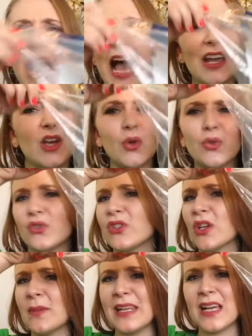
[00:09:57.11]
I go through
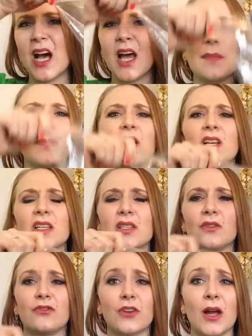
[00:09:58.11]
so many cotton
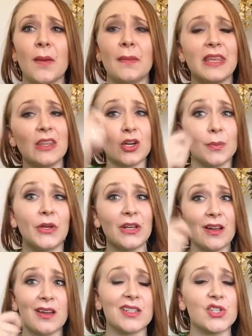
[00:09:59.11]
balls from either
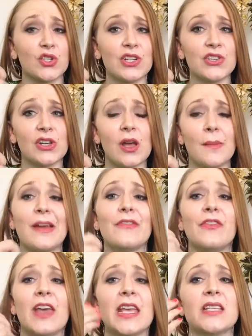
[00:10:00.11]
putting on astringent on my
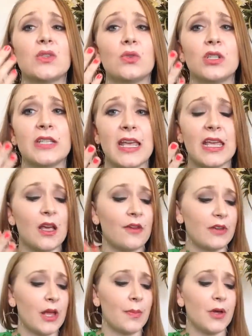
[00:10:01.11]
face or taking
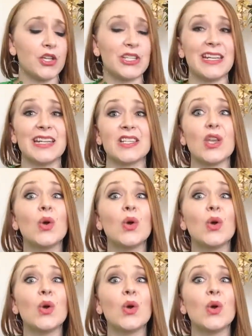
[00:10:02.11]
off nail polish. It is